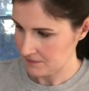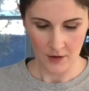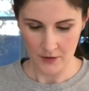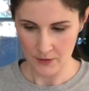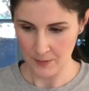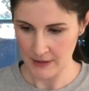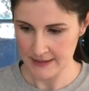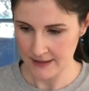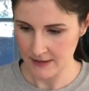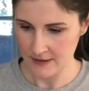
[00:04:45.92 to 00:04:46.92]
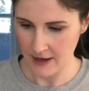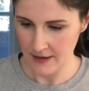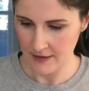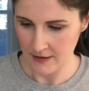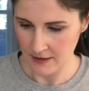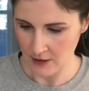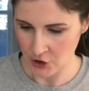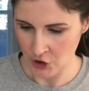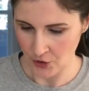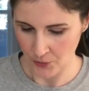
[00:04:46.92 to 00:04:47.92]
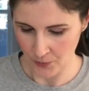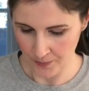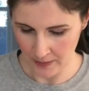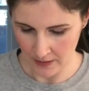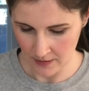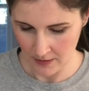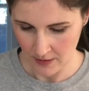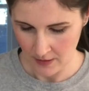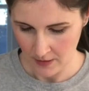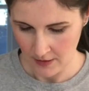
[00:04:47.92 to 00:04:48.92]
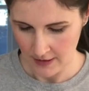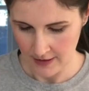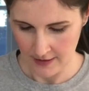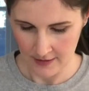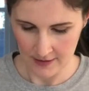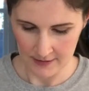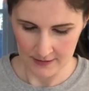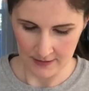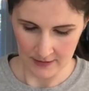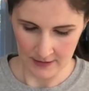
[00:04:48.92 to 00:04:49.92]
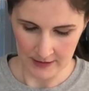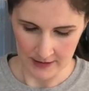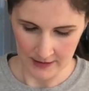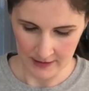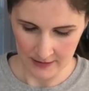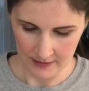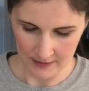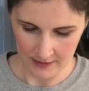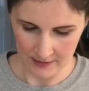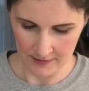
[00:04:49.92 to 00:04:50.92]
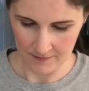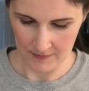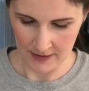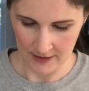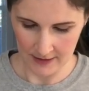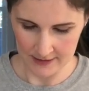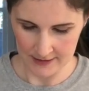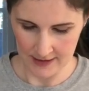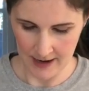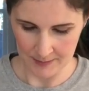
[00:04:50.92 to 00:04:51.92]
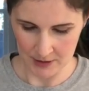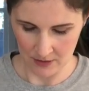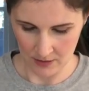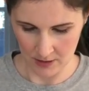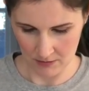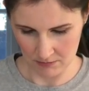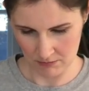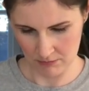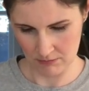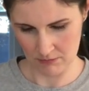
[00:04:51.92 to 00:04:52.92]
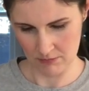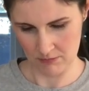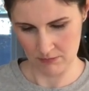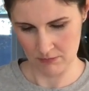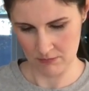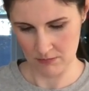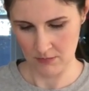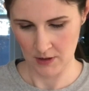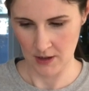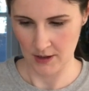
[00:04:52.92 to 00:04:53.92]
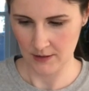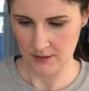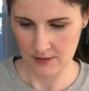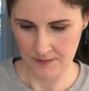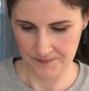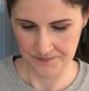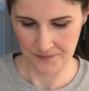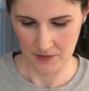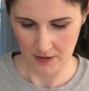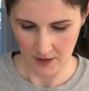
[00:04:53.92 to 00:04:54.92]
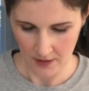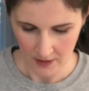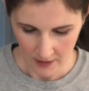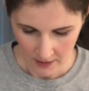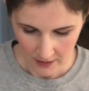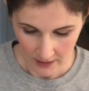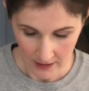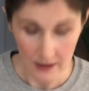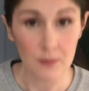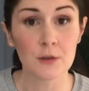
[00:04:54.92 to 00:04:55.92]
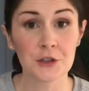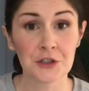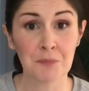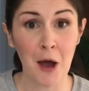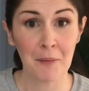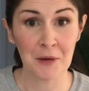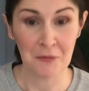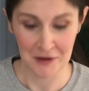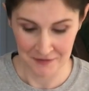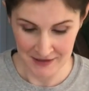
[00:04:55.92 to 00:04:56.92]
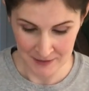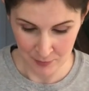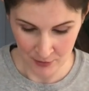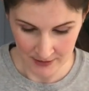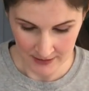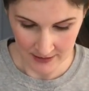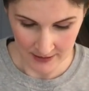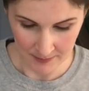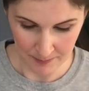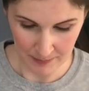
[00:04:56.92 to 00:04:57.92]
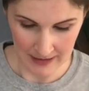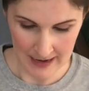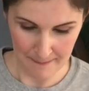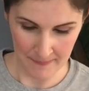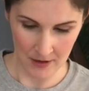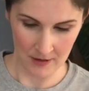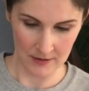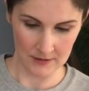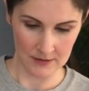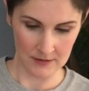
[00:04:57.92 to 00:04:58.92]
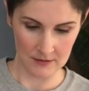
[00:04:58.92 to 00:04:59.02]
So I'm gonna set aside the little dome and this lid that I think snaps on. Yes. And we'll just pop in one of these pre-seeded plant pods.